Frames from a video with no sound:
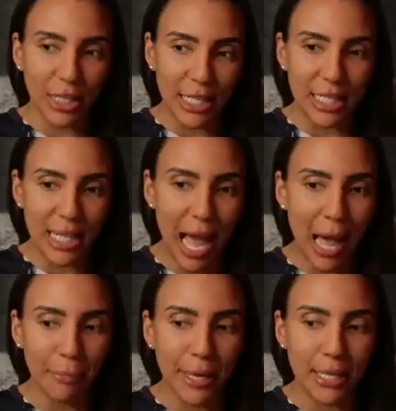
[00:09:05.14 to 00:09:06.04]
needs to
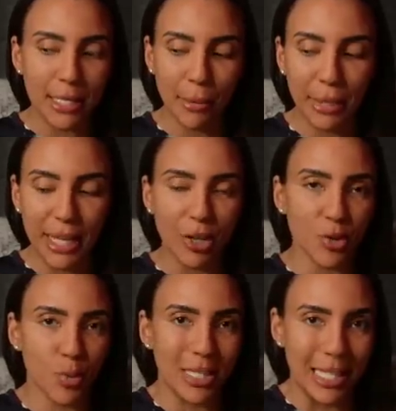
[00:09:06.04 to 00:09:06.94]
happen, somebody here
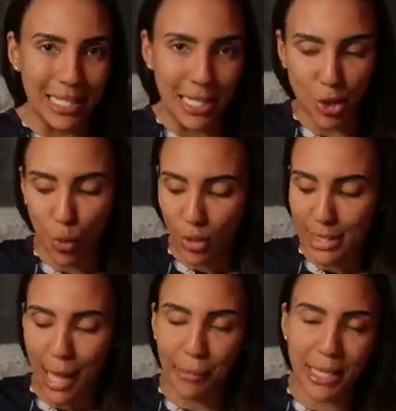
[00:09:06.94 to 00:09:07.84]
is resistant towards
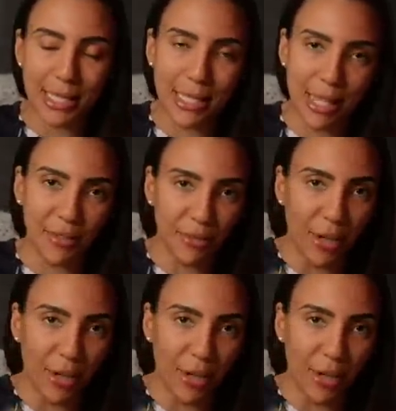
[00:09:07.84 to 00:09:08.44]
that because the Seven of